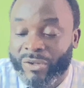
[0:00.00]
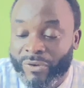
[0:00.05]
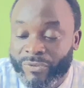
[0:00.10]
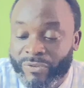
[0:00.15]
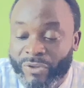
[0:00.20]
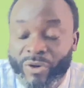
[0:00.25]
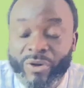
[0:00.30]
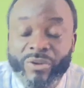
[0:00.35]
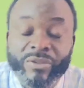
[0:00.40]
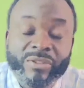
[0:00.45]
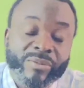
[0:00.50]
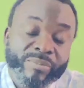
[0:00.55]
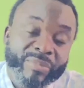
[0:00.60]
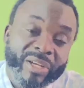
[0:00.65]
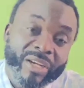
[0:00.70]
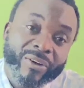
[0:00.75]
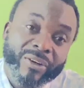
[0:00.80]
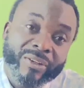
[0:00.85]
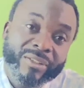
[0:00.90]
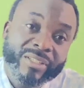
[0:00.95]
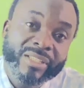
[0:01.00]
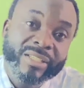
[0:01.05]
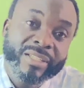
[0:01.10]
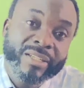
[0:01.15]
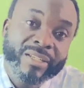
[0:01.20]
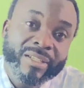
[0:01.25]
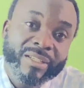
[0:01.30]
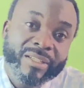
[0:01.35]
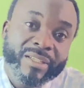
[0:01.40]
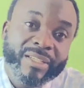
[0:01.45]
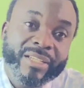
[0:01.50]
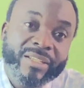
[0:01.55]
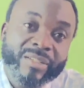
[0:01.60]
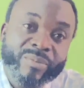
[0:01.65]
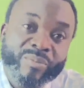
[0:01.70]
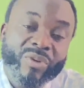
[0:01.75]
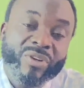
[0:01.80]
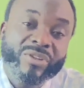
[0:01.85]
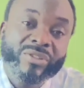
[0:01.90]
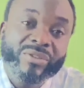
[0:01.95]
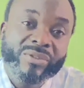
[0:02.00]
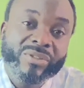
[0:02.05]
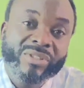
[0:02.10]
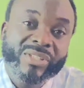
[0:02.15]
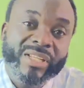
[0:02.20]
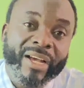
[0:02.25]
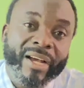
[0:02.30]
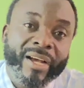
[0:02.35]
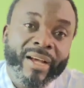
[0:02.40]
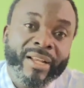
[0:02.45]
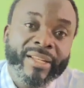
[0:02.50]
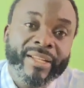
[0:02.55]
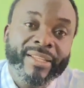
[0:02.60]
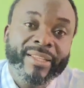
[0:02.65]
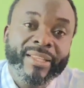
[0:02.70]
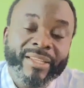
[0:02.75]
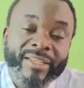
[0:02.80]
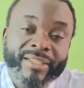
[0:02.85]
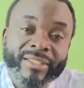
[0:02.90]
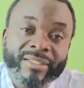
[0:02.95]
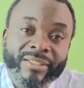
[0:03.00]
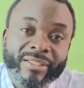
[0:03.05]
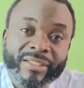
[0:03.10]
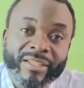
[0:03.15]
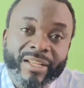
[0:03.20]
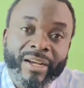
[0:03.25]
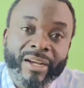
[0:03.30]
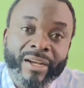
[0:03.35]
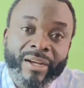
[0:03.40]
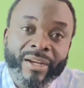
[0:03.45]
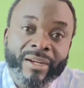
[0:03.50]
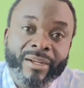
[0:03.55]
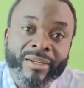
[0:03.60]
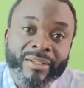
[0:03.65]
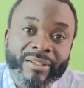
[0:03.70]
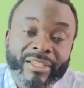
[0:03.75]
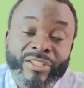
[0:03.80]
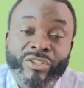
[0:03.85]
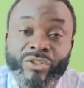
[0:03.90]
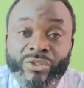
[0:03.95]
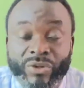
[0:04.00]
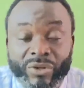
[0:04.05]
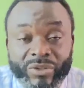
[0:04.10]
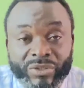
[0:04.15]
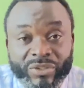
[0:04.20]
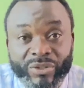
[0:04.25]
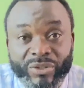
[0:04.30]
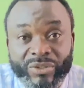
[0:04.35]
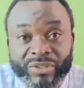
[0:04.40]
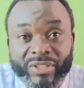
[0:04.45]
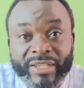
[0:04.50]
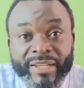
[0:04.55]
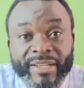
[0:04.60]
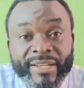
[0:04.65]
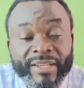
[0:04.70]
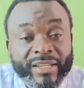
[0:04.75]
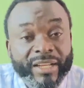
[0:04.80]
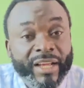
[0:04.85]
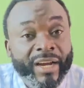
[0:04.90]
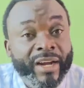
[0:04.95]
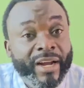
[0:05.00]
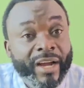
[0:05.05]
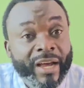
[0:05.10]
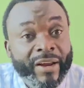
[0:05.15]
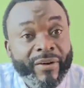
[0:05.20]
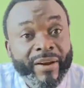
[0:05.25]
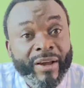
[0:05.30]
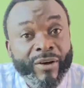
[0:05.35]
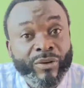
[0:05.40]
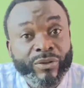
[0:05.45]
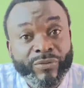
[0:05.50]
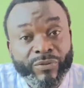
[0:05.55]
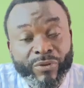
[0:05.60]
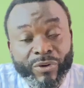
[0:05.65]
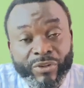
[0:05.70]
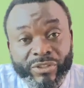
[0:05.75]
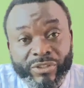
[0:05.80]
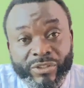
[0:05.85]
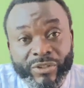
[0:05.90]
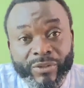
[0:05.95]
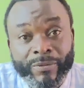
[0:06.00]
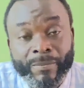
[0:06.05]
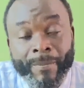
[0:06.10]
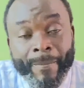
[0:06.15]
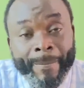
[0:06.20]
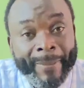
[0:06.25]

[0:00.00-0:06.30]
of course, because these muscles are the things that, the structures that carry out function.